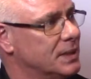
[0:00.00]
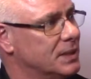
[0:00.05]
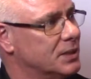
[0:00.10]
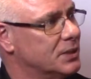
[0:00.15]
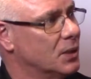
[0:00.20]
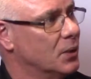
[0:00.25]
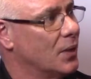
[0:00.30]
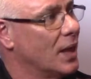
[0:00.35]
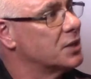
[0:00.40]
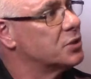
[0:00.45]

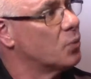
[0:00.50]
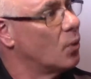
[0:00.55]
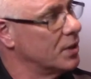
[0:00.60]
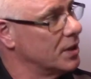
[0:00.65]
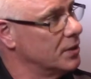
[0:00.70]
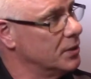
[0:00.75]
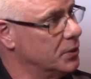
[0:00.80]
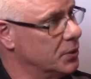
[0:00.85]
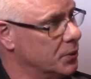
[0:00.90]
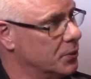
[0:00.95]
So that's one
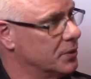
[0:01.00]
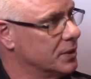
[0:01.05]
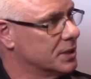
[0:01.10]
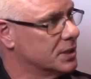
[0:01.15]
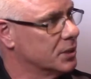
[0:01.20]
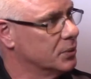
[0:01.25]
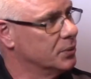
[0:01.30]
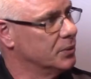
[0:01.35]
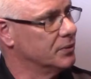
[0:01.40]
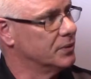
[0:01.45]
of the new
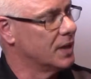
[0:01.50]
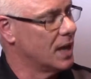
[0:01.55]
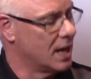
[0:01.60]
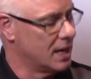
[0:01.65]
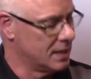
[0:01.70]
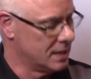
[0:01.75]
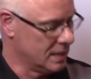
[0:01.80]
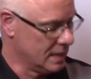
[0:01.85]
things that we've got.